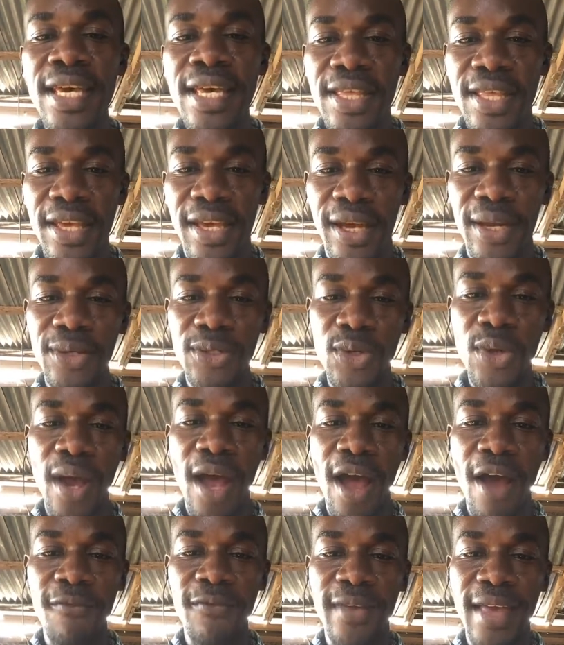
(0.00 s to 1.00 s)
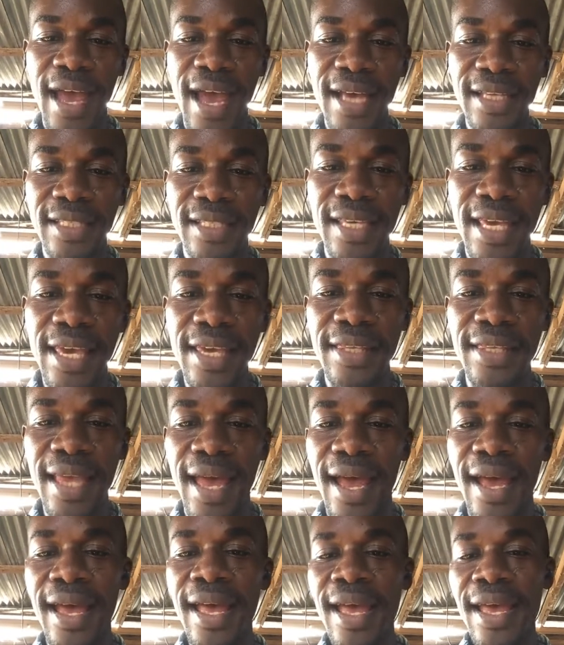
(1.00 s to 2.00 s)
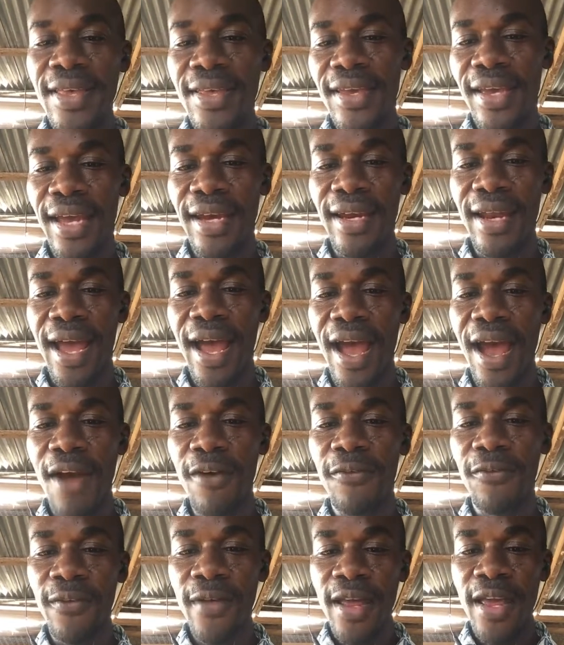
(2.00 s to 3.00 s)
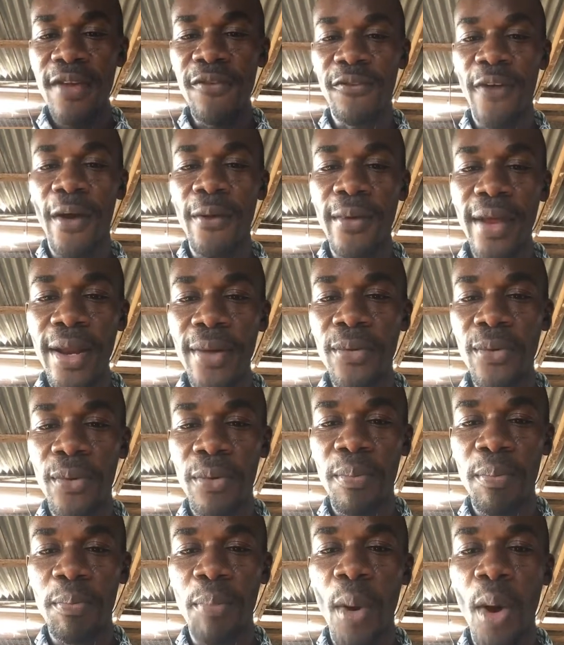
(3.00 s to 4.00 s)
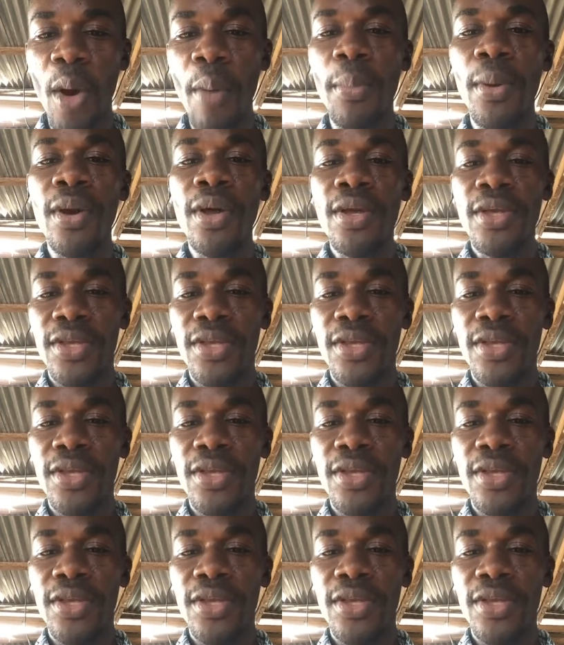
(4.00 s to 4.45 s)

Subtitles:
You can also have gas heater. You can have infrared bulb.